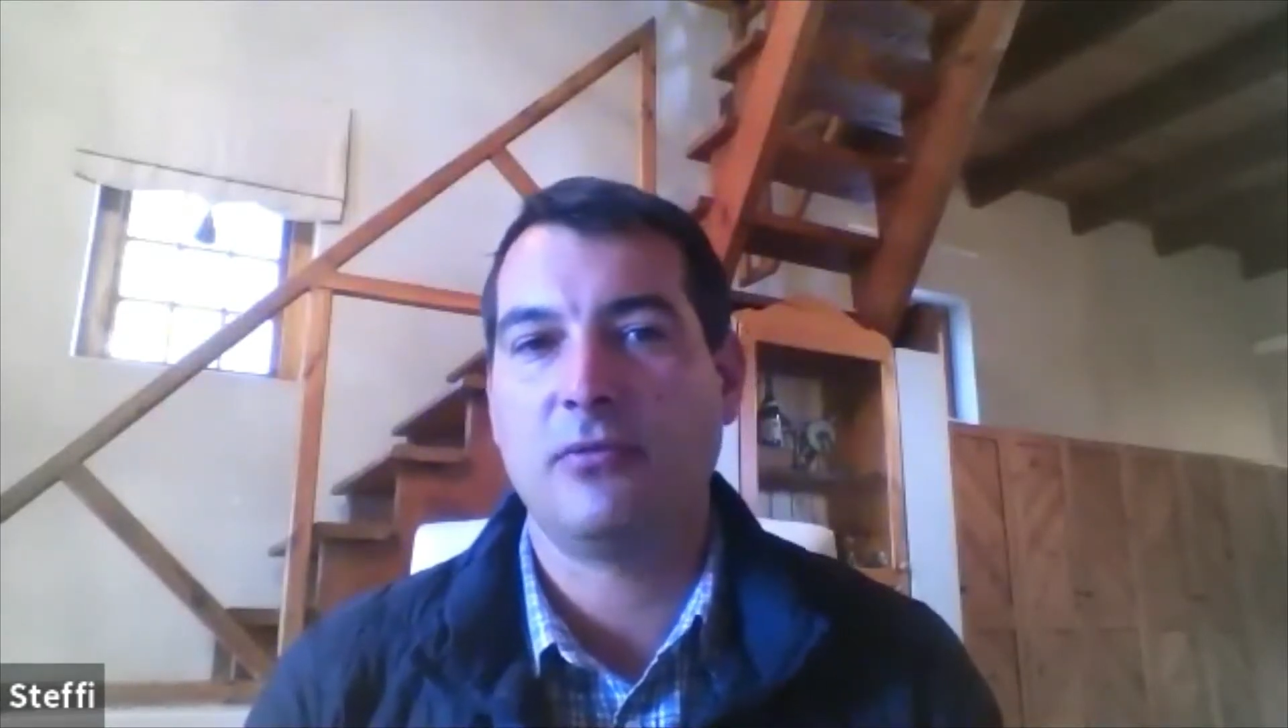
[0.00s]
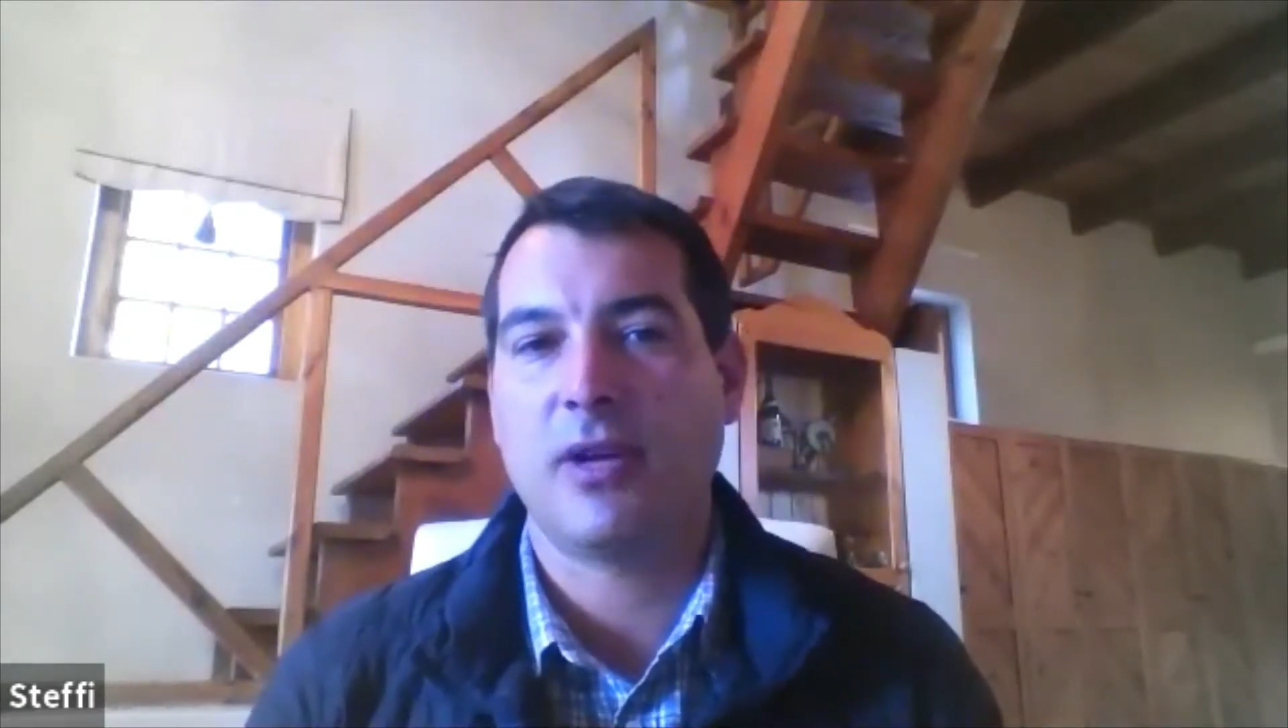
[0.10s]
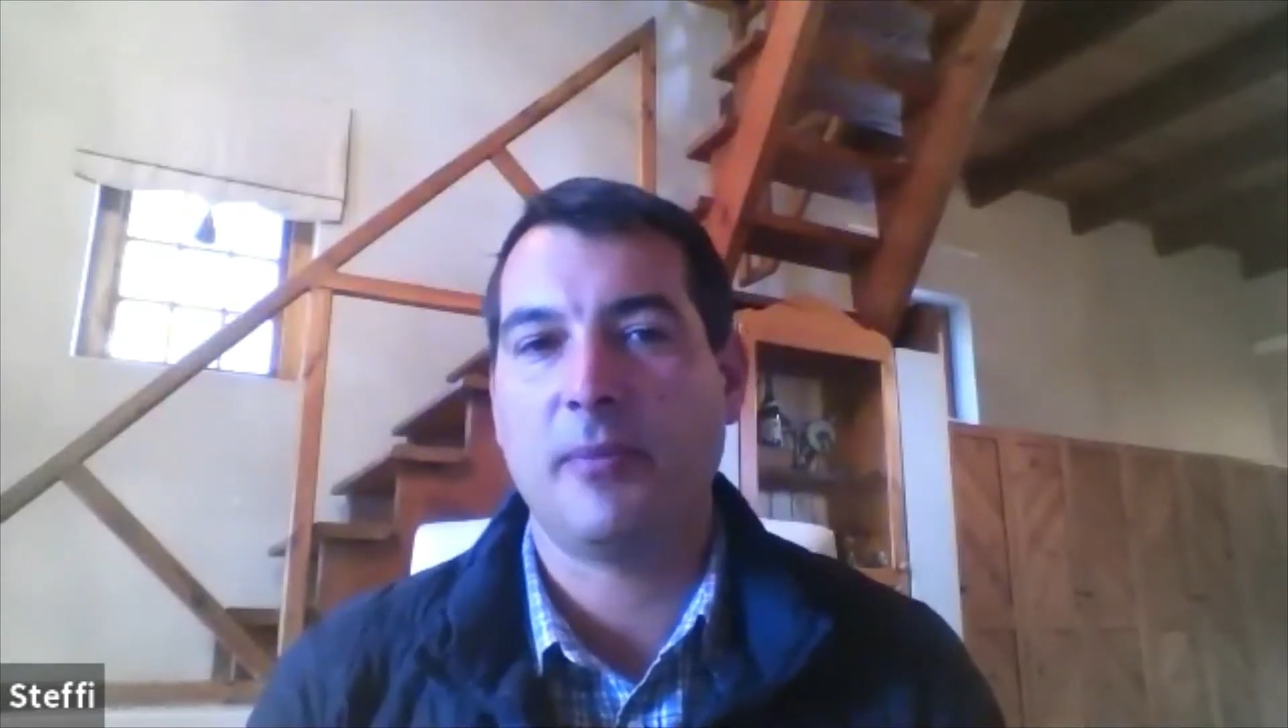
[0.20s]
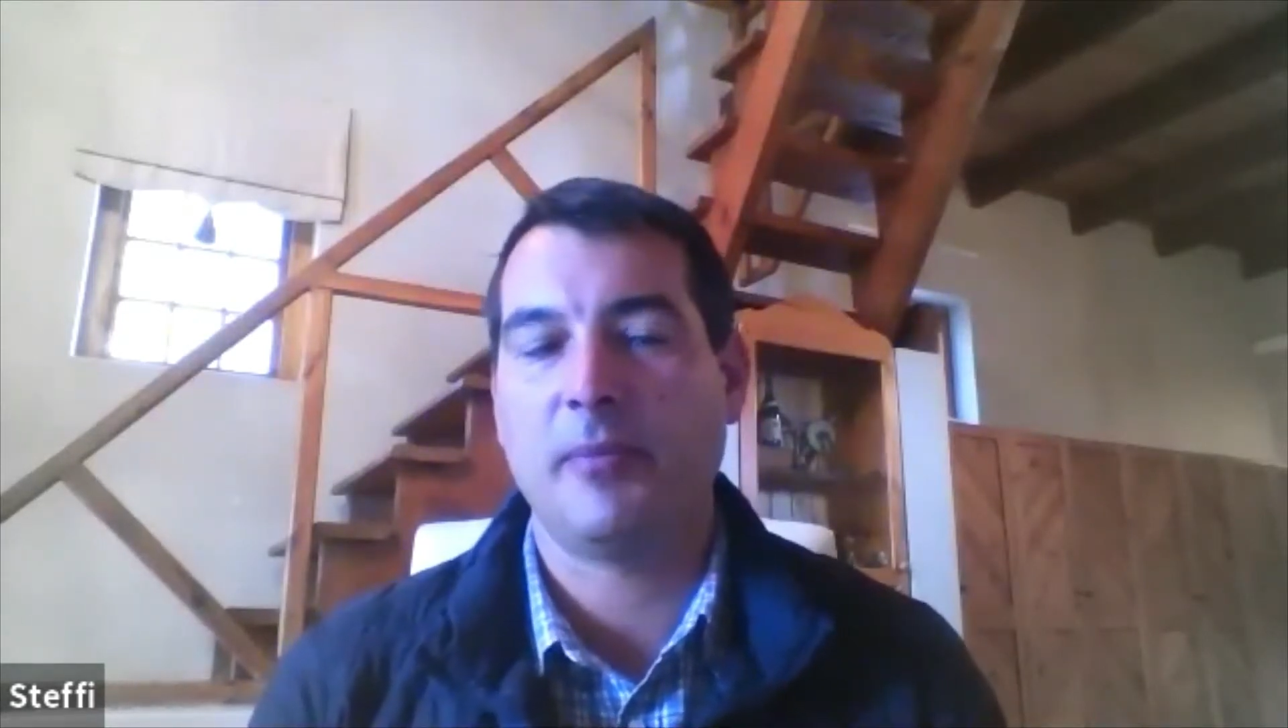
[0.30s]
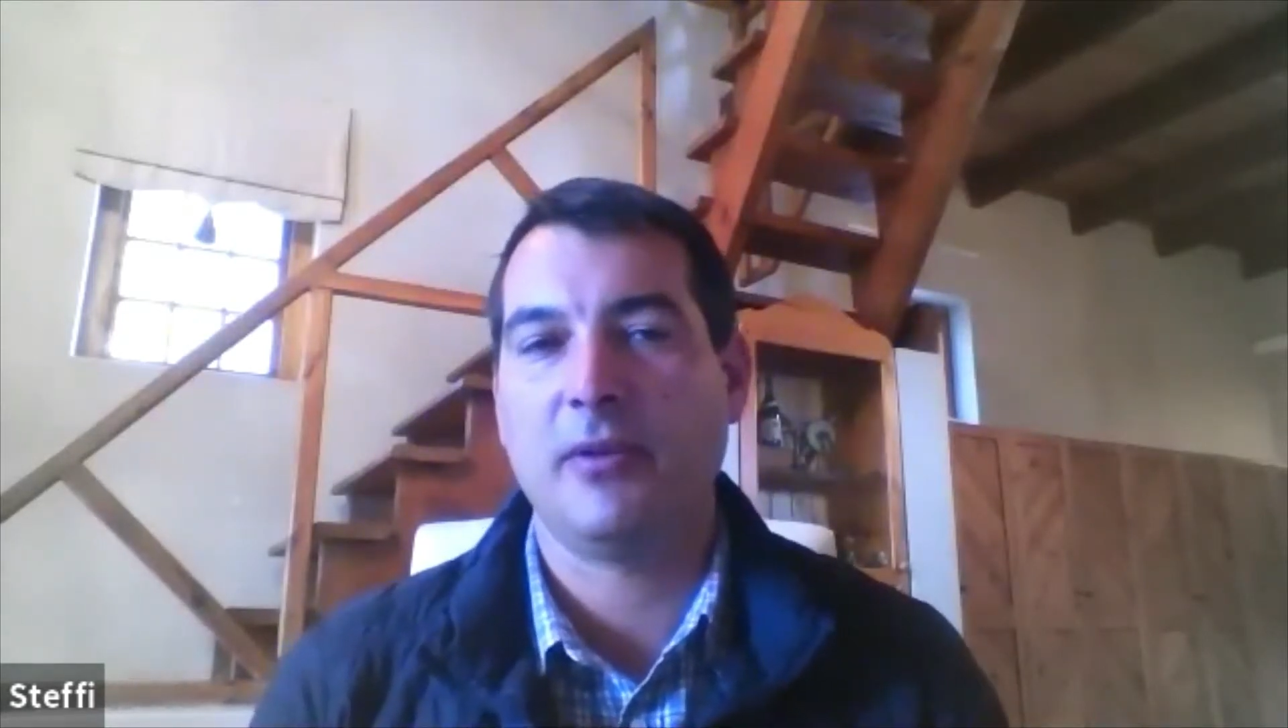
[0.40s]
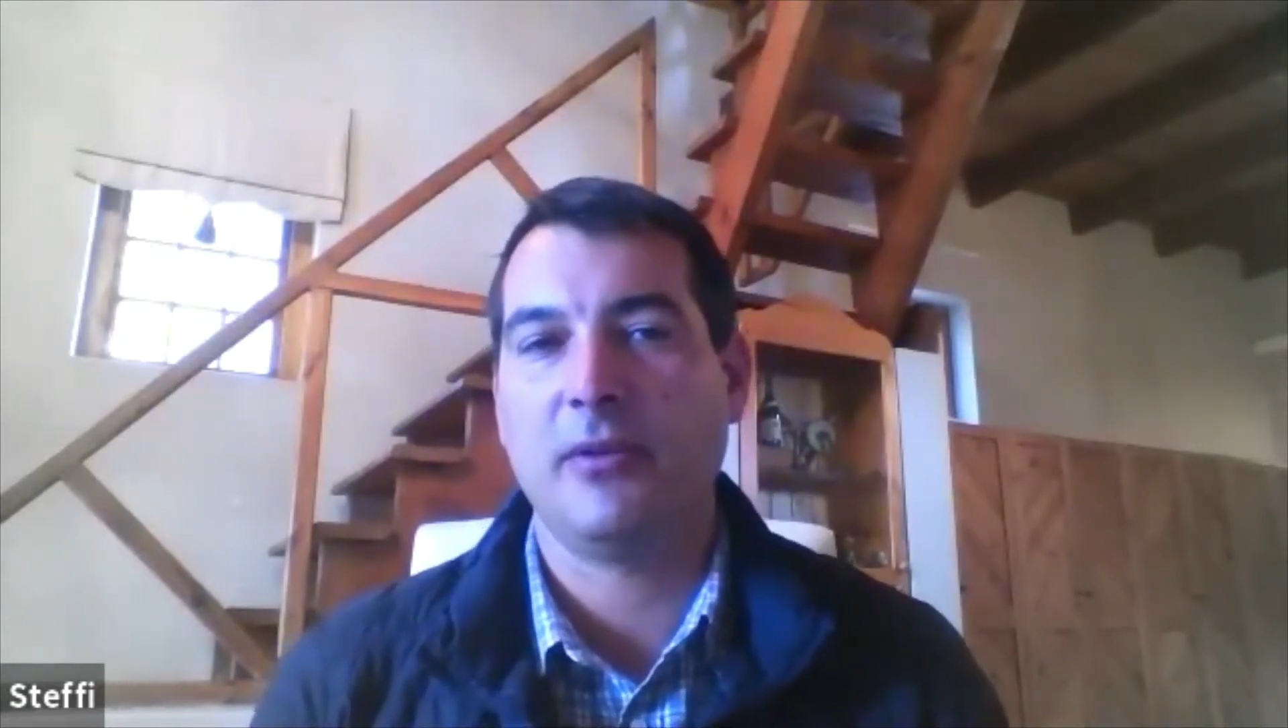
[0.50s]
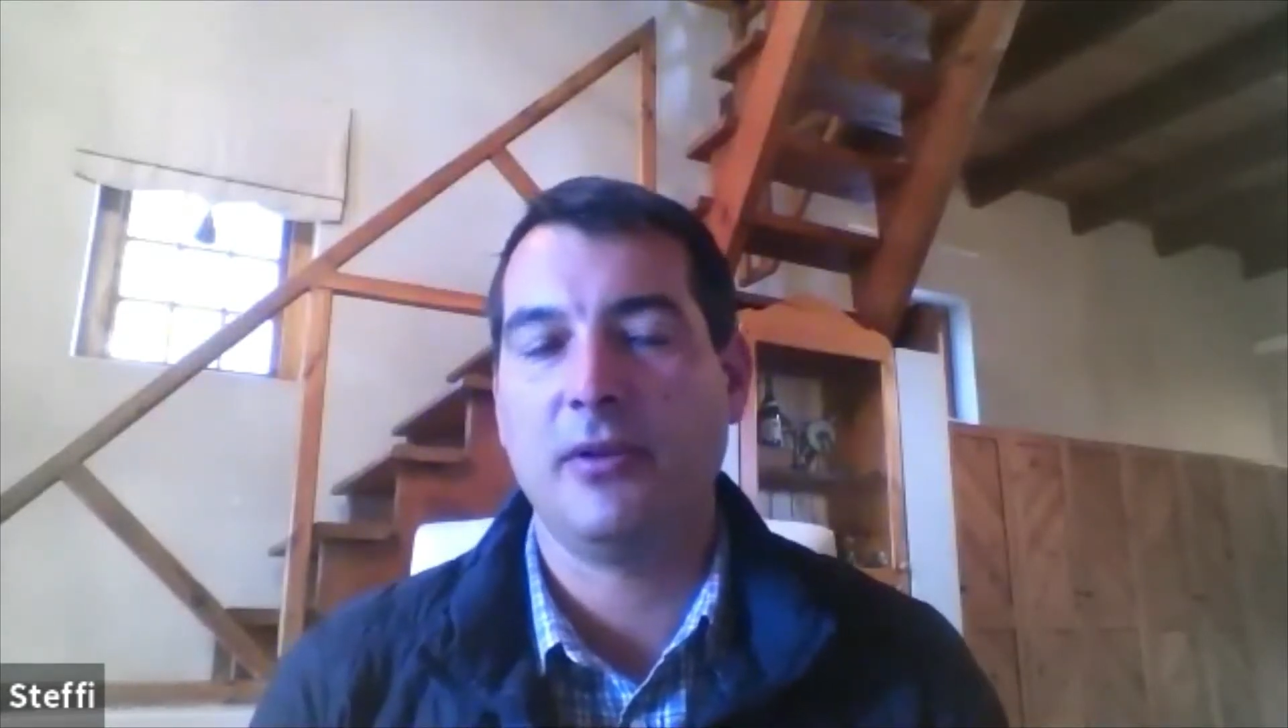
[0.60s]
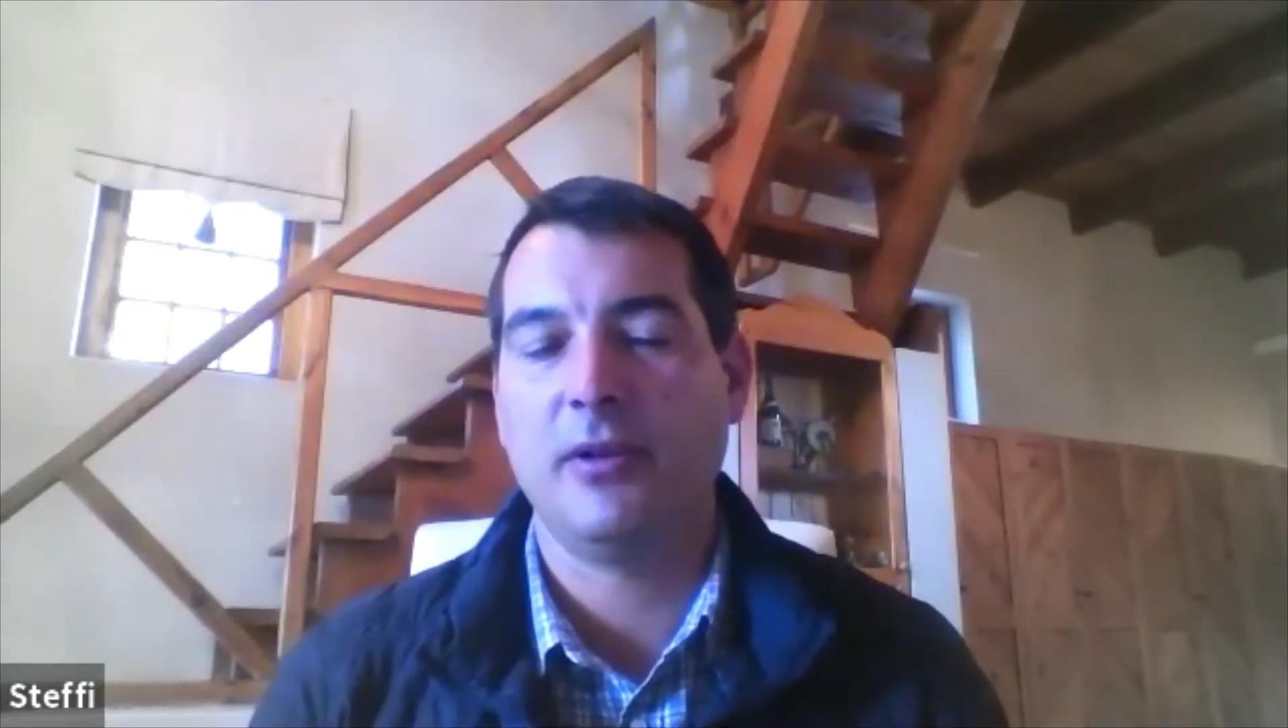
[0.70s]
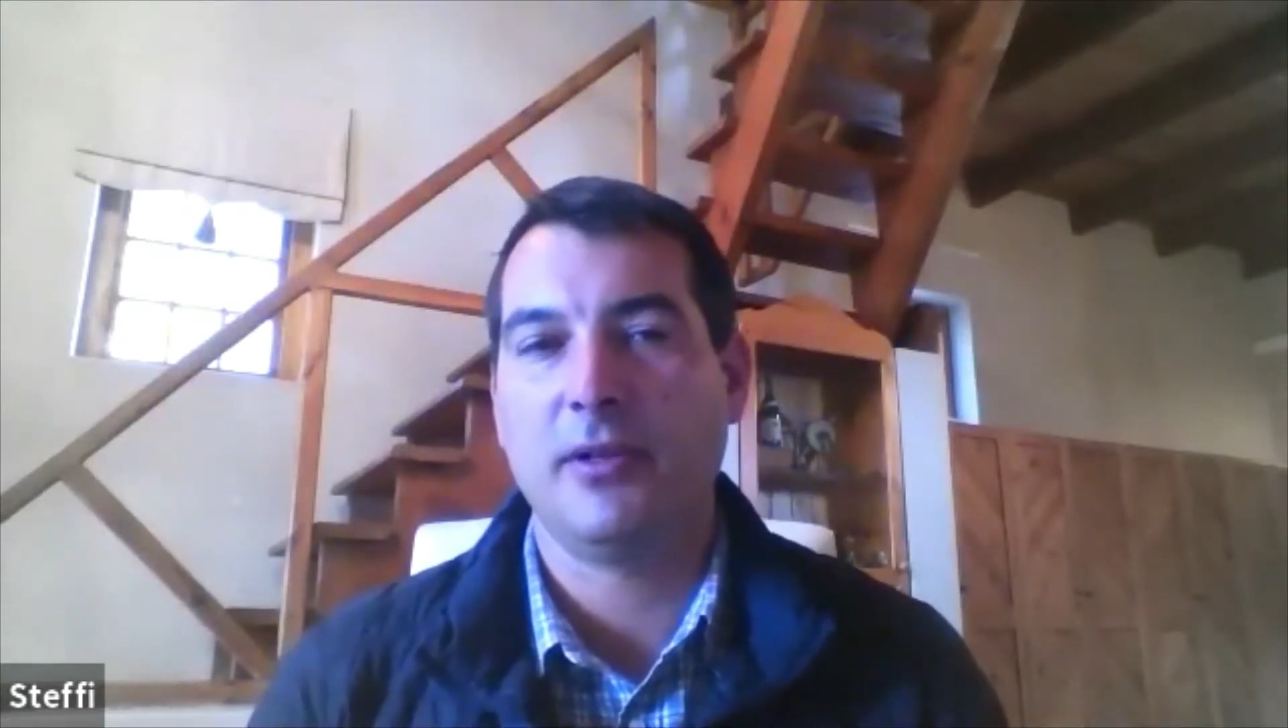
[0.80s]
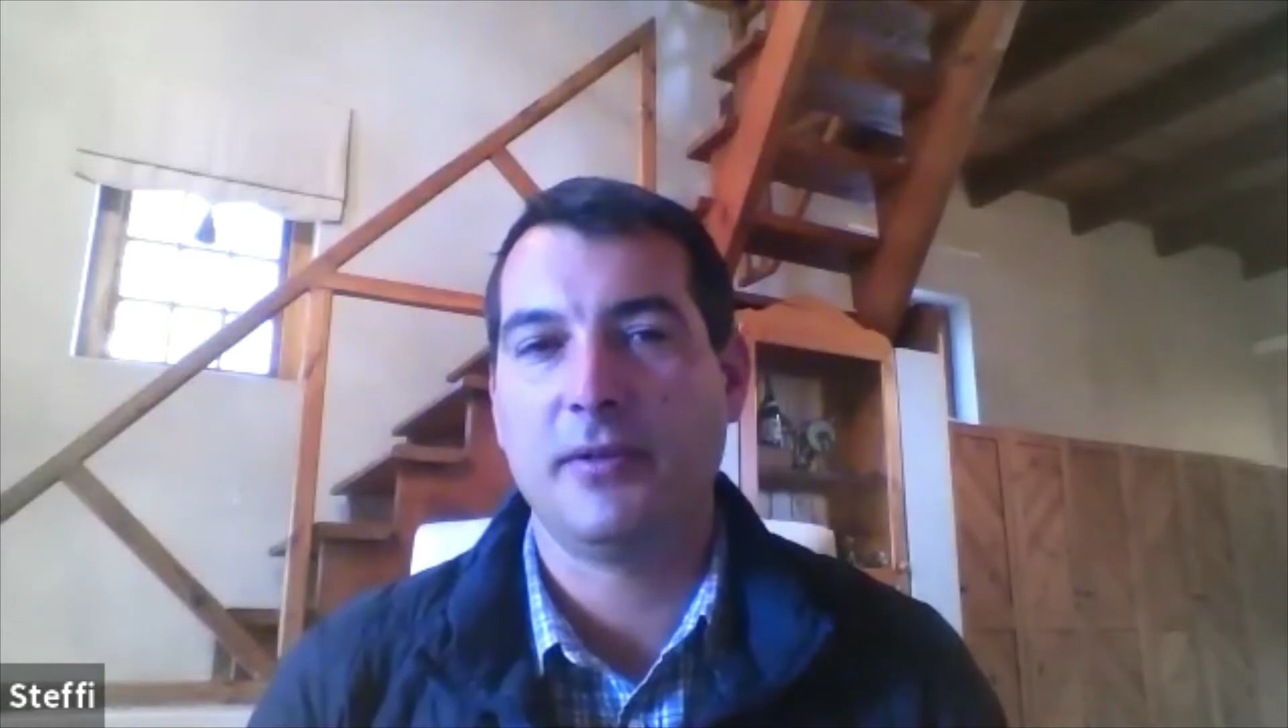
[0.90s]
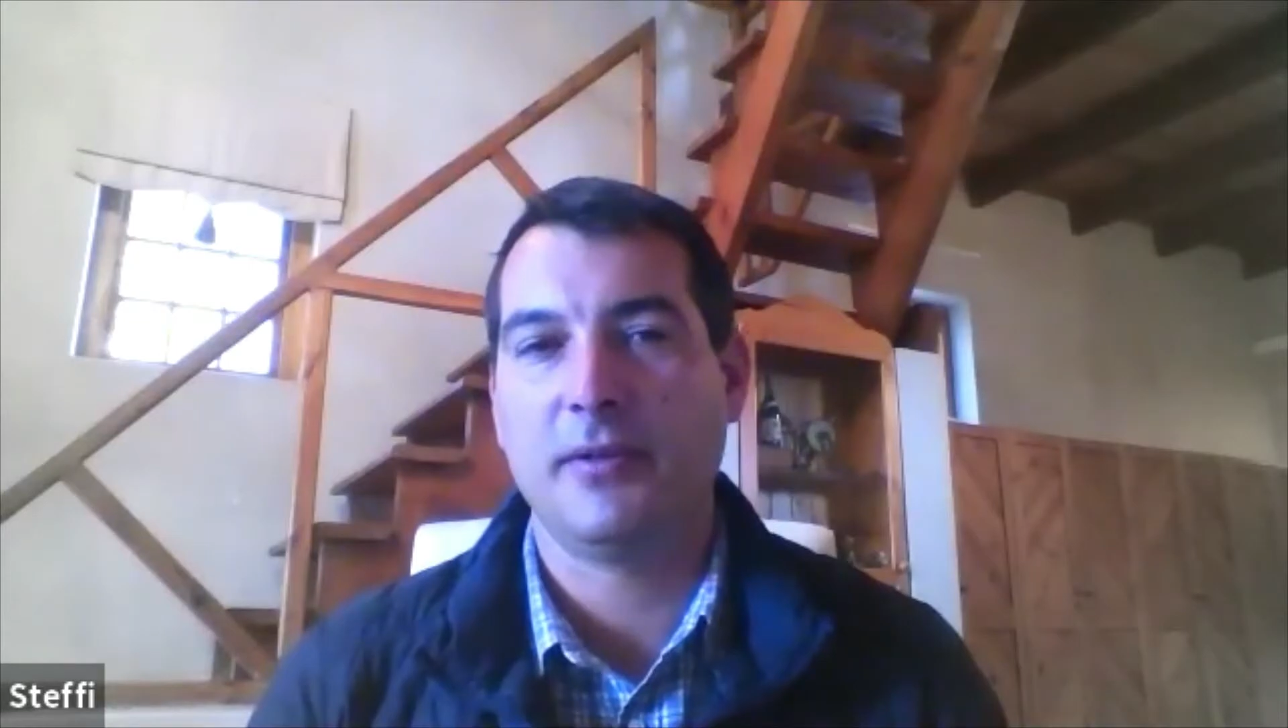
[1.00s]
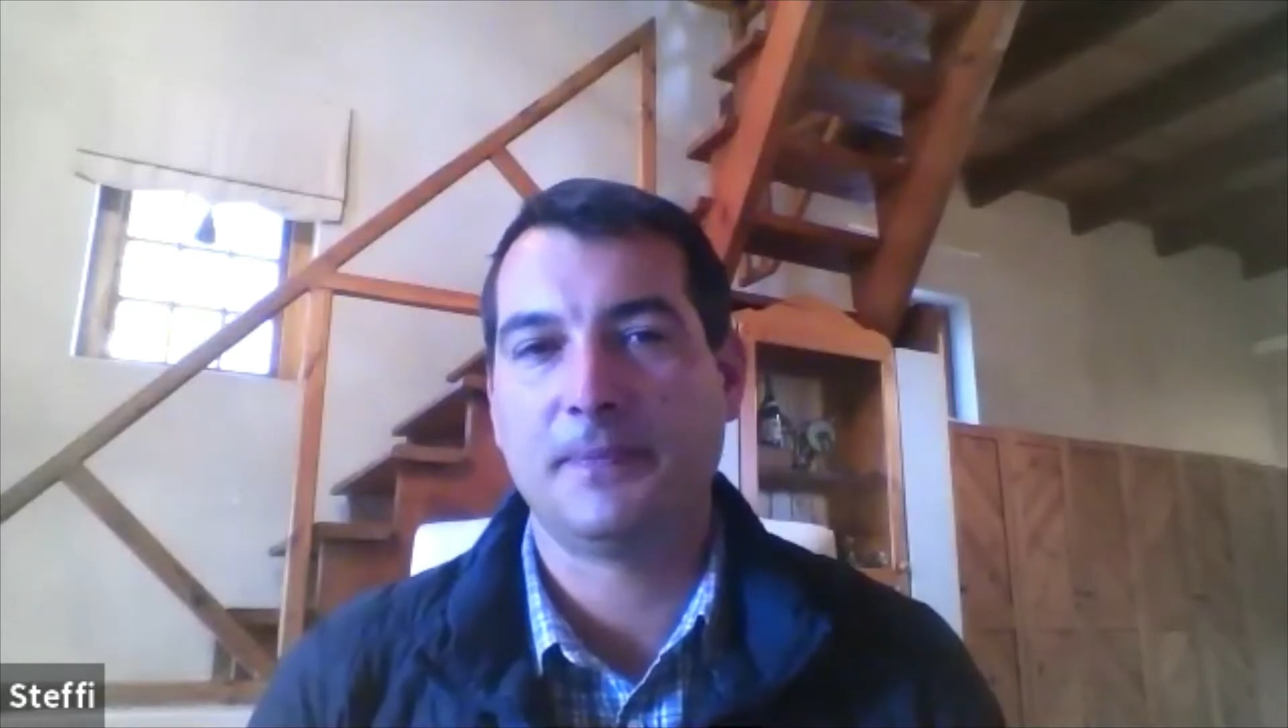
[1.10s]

ripen earlier.